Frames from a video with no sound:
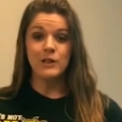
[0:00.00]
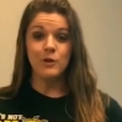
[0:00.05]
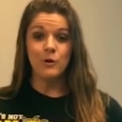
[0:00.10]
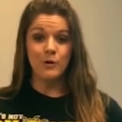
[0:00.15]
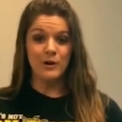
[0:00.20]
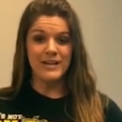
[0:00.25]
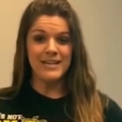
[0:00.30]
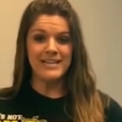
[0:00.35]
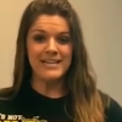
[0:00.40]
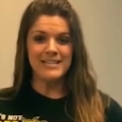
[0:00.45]

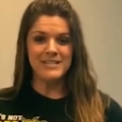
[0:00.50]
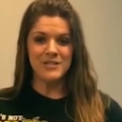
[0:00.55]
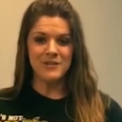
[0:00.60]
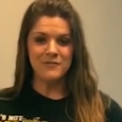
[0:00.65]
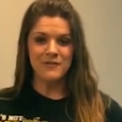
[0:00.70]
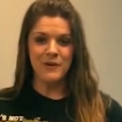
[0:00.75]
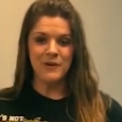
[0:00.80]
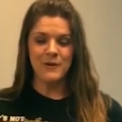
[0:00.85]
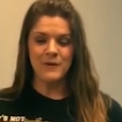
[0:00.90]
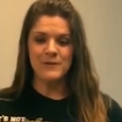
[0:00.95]
Lori needs
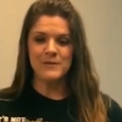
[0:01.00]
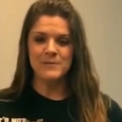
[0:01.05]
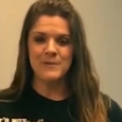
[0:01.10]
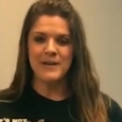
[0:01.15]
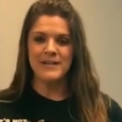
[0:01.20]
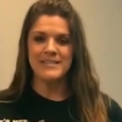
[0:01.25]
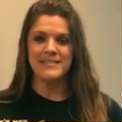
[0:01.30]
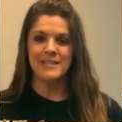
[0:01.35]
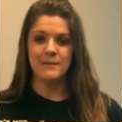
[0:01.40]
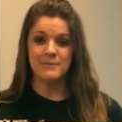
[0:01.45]
your photos
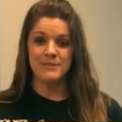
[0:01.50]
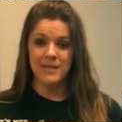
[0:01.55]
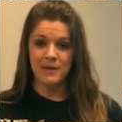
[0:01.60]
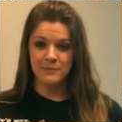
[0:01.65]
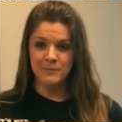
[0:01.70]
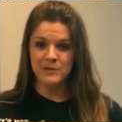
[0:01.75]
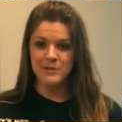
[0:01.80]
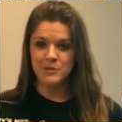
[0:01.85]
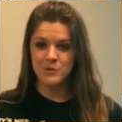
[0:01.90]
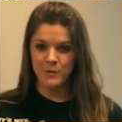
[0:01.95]
by
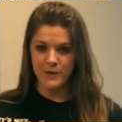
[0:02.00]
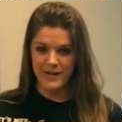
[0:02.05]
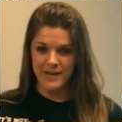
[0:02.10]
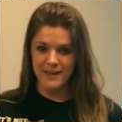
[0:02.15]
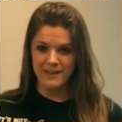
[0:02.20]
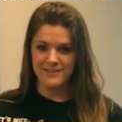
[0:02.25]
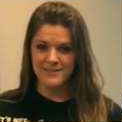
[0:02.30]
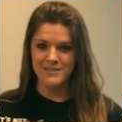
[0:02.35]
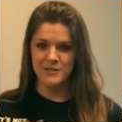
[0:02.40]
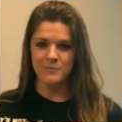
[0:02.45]
September
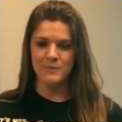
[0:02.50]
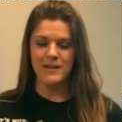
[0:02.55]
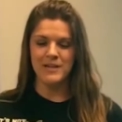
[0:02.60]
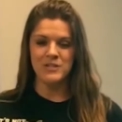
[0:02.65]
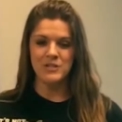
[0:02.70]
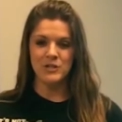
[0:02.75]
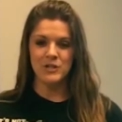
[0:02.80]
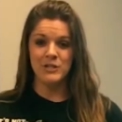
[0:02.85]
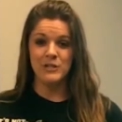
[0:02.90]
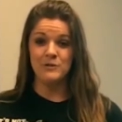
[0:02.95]
20th, so
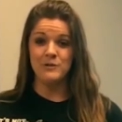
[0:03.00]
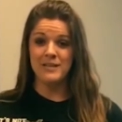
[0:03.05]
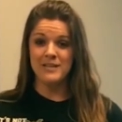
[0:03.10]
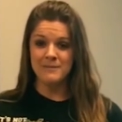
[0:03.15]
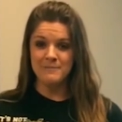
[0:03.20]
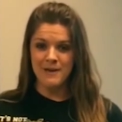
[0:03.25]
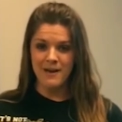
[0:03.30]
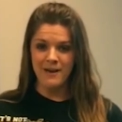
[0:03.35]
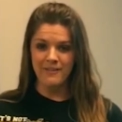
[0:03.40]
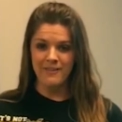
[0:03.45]
make sure you
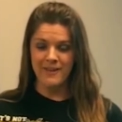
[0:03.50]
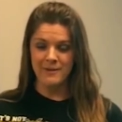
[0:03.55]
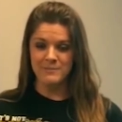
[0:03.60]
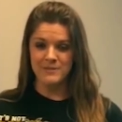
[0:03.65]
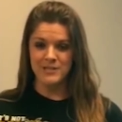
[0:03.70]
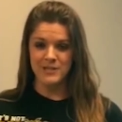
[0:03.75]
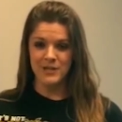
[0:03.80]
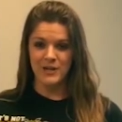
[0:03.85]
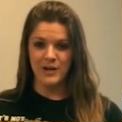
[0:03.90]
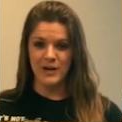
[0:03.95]
email them
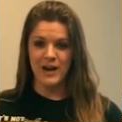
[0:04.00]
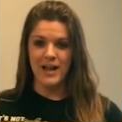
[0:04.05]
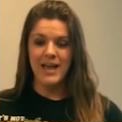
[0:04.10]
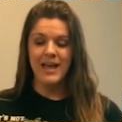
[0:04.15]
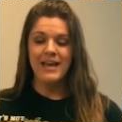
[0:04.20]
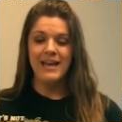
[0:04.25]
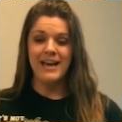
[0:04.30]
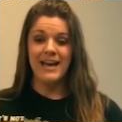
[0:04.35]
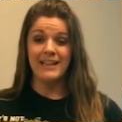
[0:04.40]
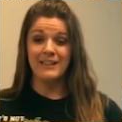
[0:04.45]
to her
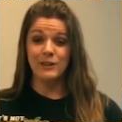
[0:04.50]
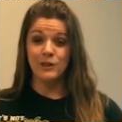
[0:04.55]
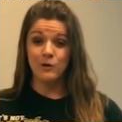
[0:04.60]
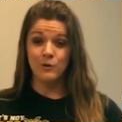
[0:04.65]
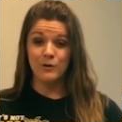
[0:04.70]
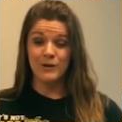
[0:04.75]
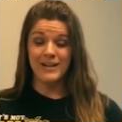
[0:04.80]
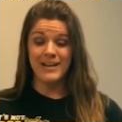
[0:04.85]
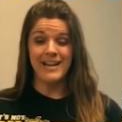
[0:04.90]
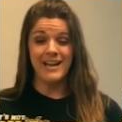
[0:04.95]
at
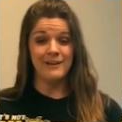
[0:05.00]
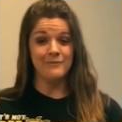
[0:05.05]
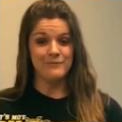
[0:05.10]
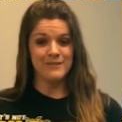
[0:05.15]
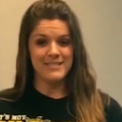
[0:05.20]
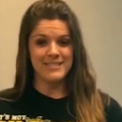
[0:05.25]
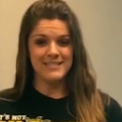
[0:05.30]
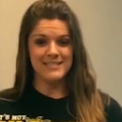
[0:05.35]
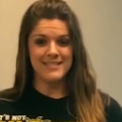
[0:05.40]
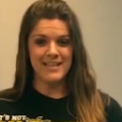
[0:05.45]
lori at
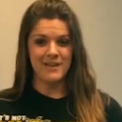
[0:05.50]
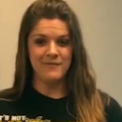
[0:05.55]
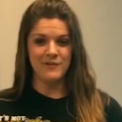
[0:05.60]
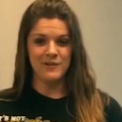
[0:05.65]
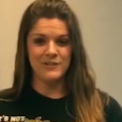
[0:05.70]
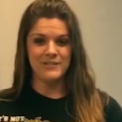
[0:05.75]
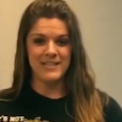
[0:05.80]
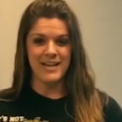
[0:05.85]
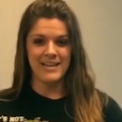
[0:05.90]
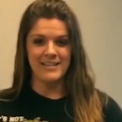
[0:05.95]

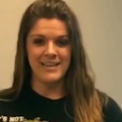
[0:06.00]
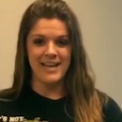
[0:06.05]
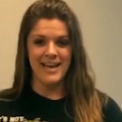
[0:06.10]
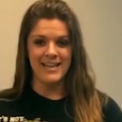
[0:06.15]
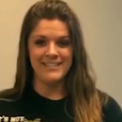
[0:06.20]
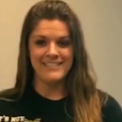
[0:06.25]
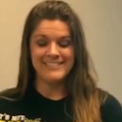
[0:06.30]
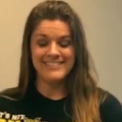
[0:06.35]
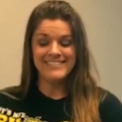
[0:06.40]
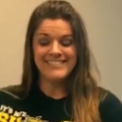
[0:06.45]
risensavior.net.